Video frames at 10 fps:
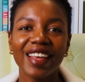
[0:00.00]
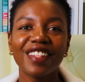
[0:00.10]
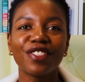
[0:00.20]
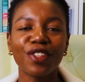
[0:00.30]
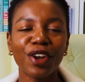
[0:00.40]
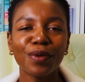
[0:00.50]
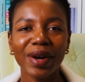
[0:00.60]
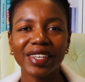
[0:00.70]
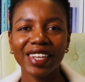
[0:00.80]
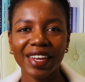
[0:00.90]
It's not a
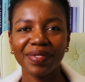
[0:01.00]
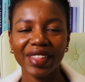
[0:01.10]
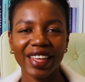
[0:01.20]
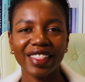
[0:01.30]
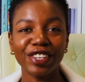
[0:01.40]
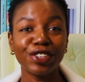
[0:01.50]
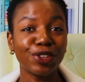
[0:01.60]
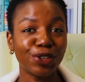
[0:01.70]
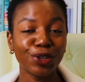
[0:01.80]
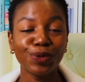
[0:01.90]
one-time thing that you
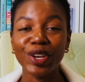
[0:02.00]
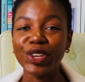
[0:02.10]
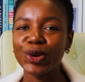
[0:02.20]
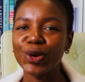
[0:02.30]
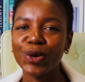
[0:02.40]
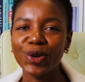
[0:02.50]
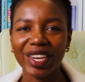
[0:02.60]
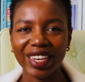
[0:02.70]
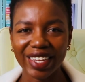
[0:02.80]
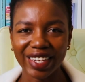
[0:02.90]
do when you
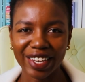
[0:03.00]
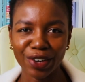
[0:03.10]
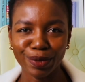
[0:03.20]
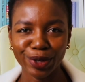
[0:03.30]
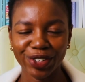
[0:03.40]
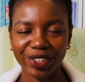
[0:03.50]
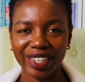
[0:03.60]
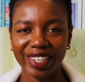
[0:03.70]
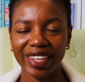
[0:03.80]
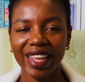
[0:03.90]
only need an
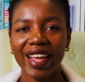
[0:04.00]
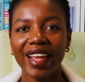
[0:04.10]
opportunity.